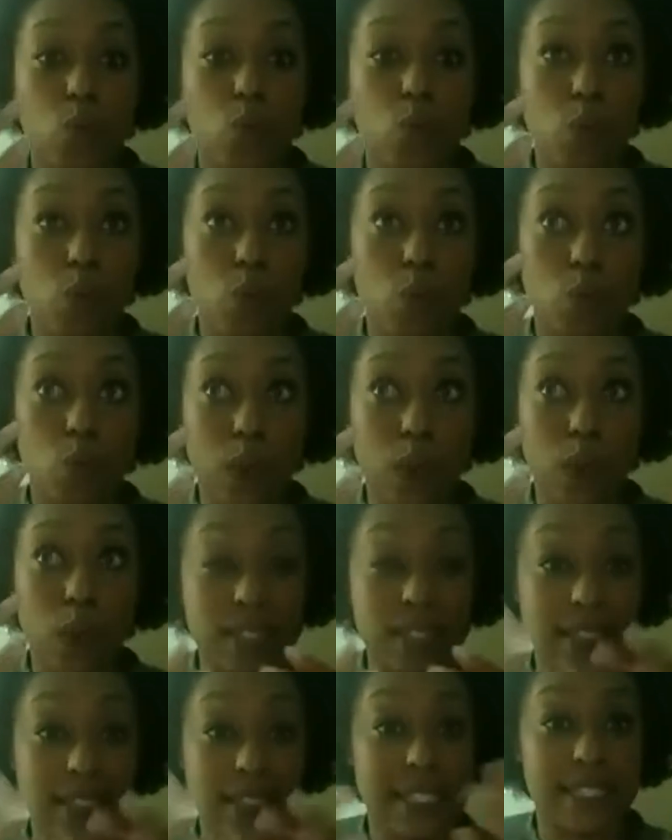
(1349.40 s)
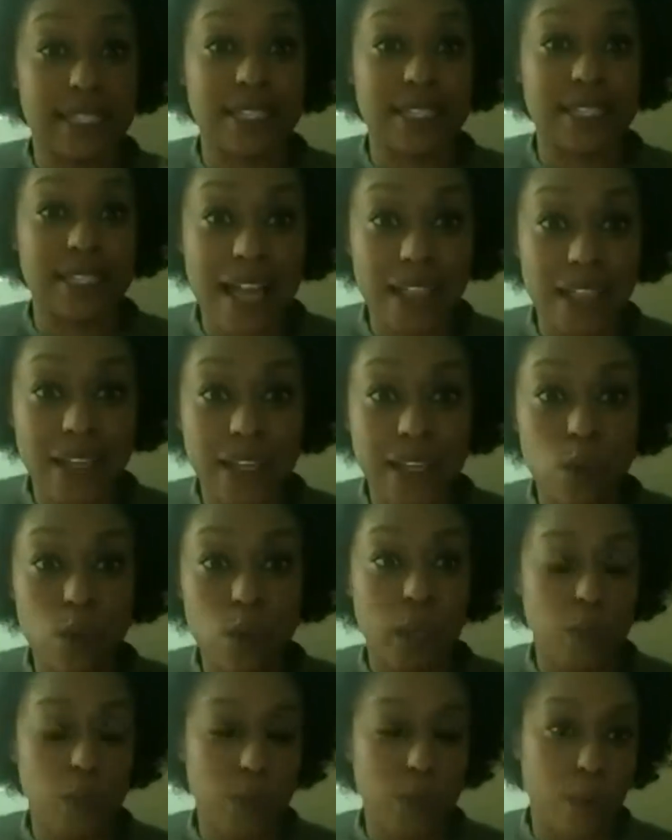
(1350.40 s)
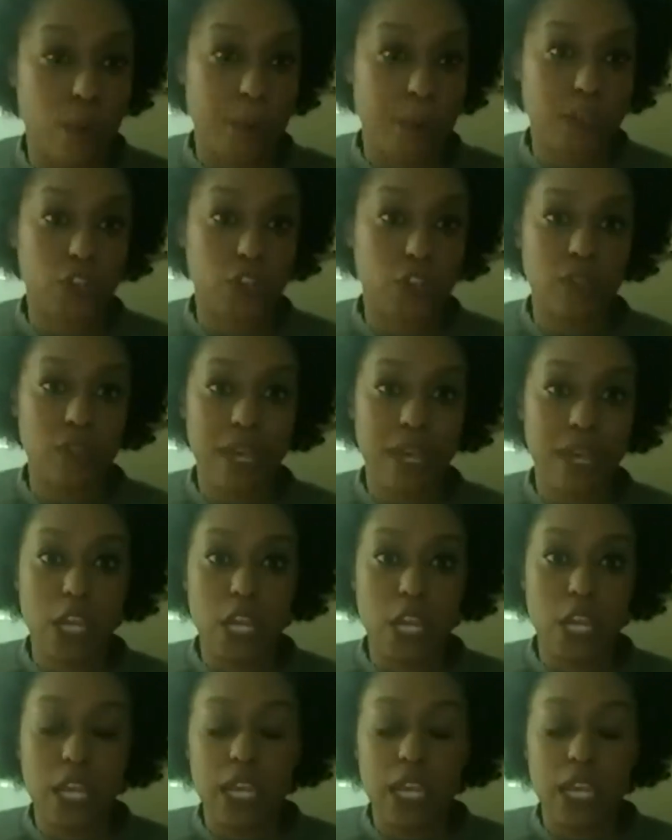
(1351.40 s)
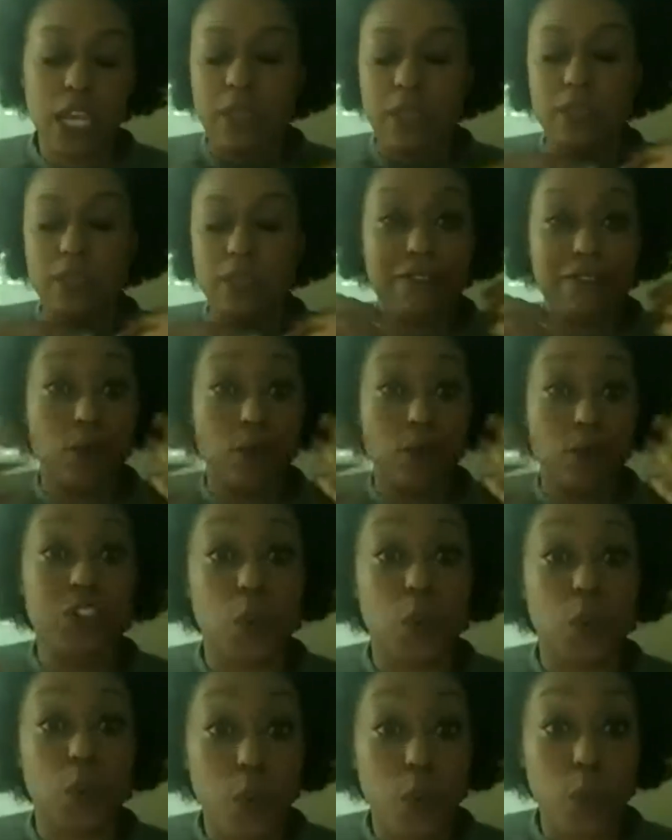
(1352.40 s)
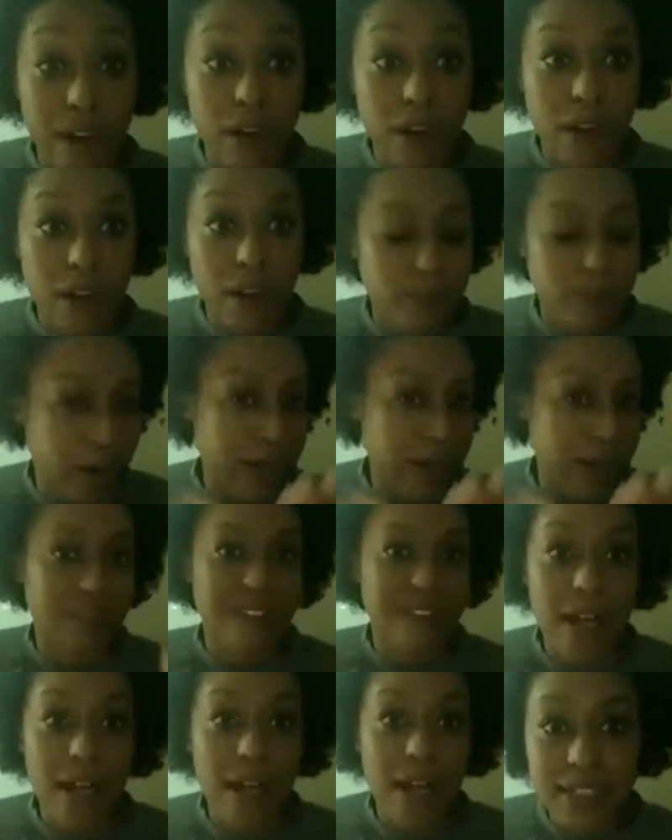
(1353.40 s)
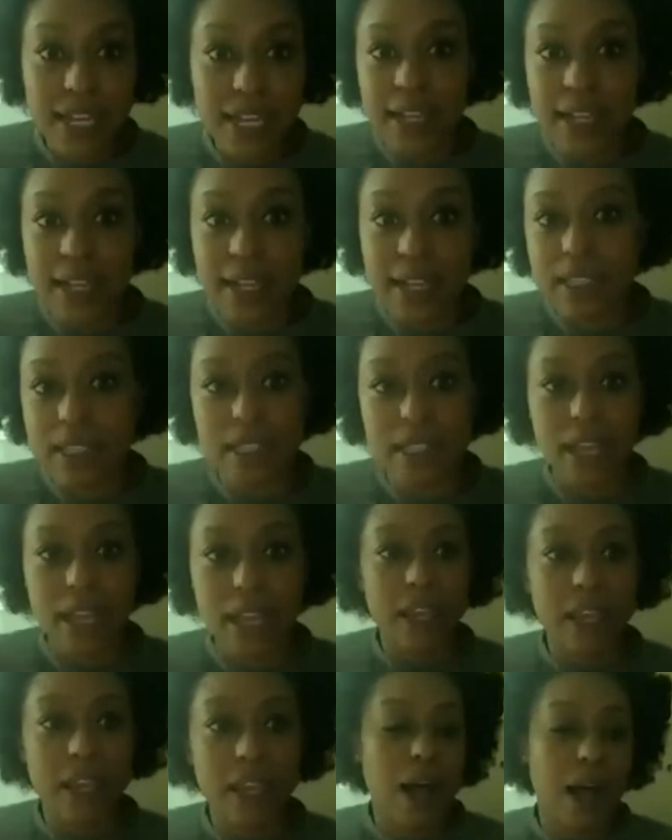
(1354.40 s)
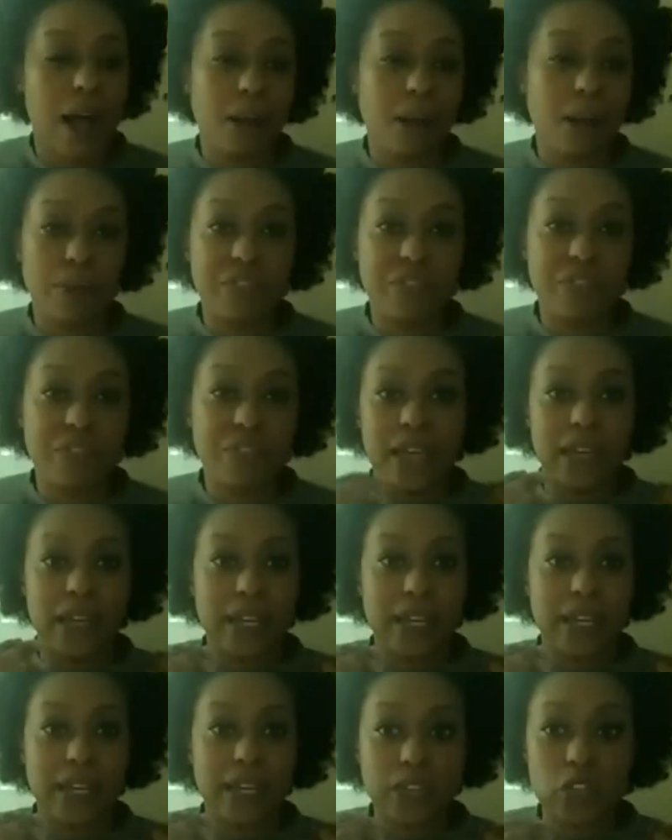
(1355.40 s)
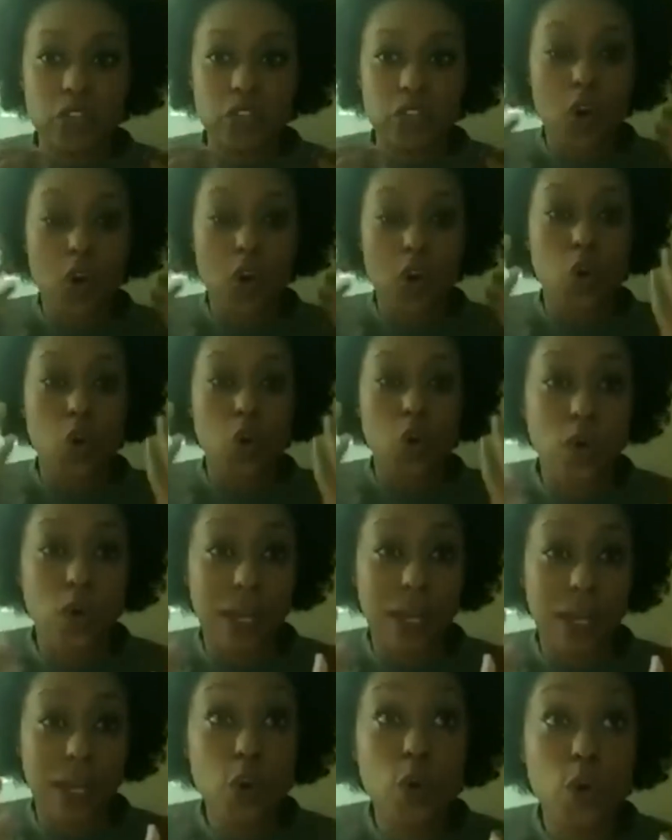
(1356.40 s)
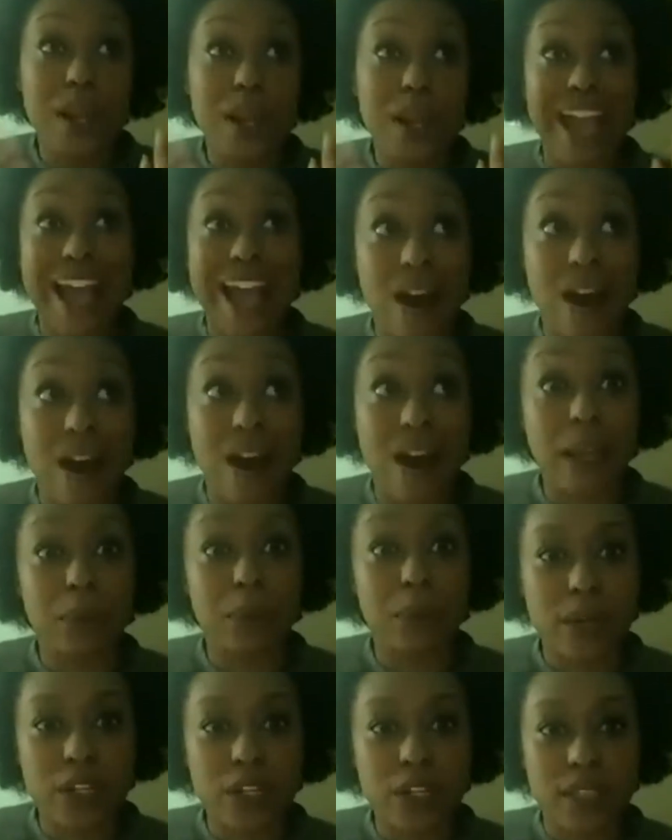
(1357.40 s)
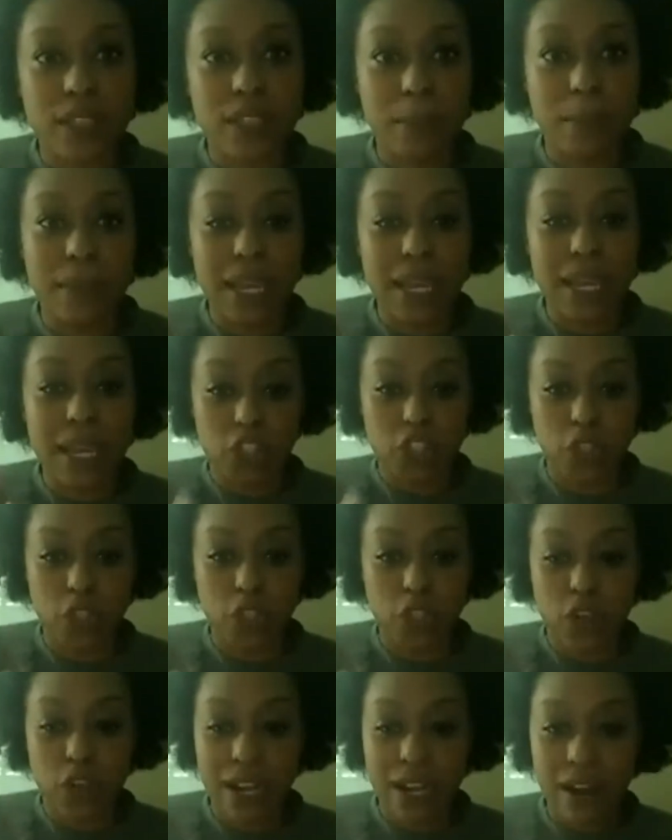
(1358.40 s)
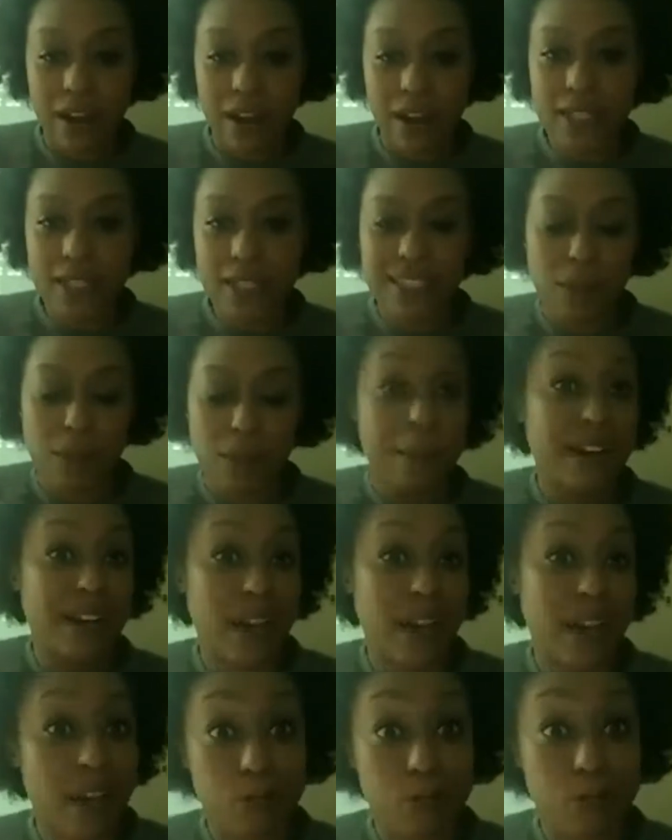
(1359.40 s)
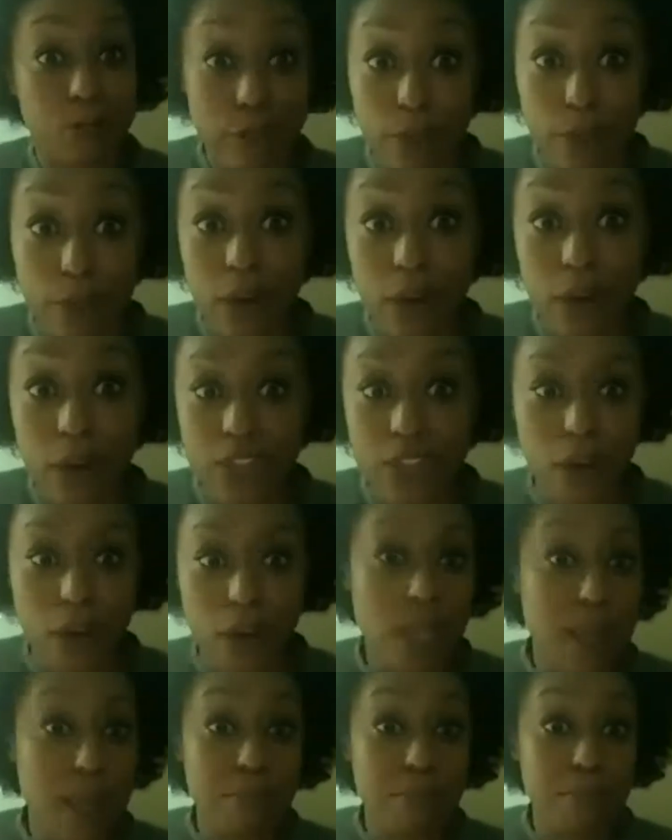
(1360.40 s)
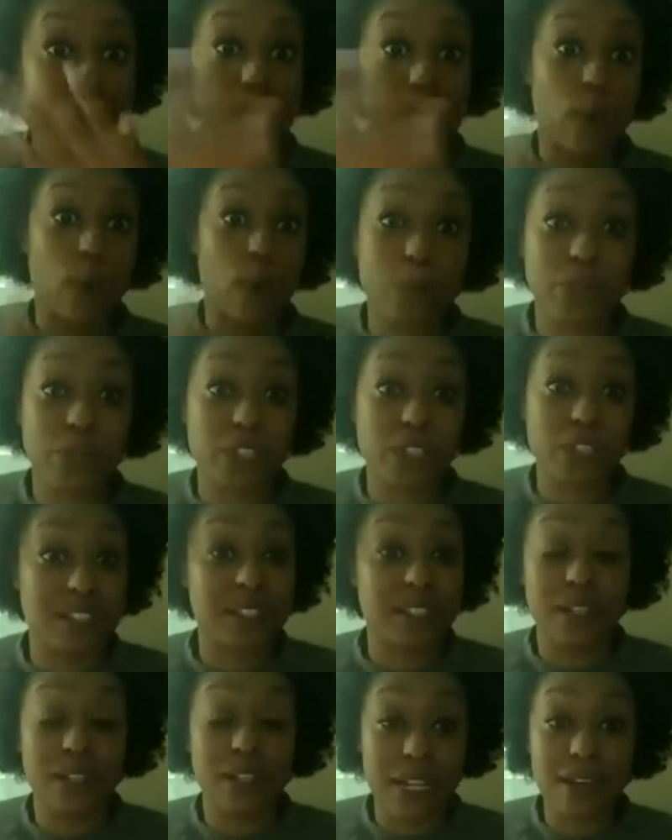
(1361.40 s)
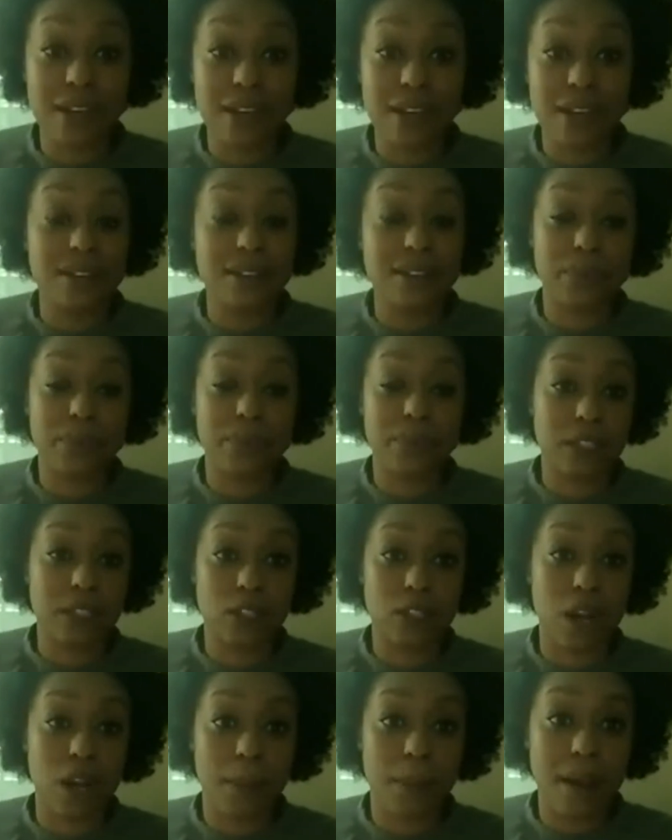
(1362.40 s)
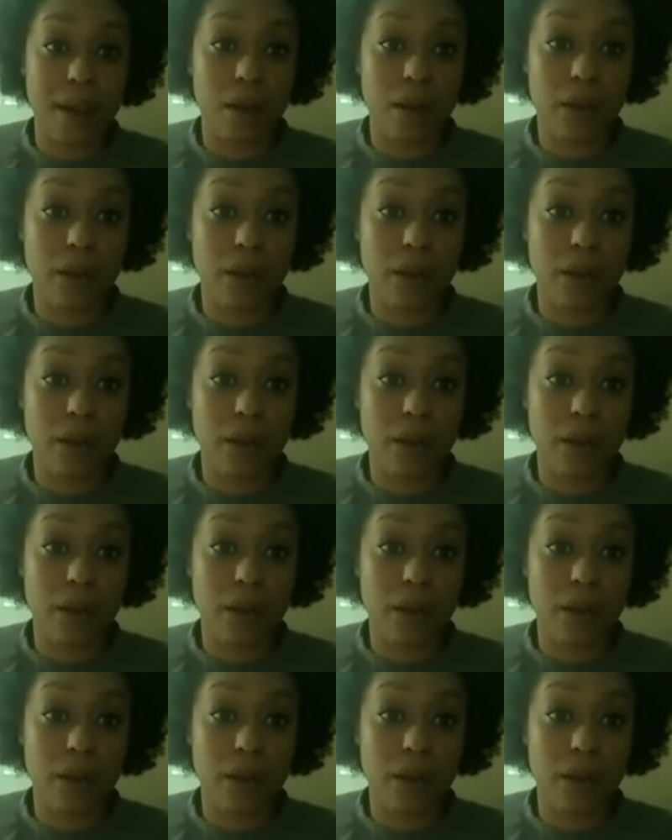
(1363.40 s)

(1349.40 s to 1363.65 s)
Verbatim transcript: What's the seasonality? What do we want to make sure that everyone's aware of, right? Like Valentine's Day. Um, but then it's who who and how can we reach them in certain areas that we might not have before so maybe one person doesn't need something to talk about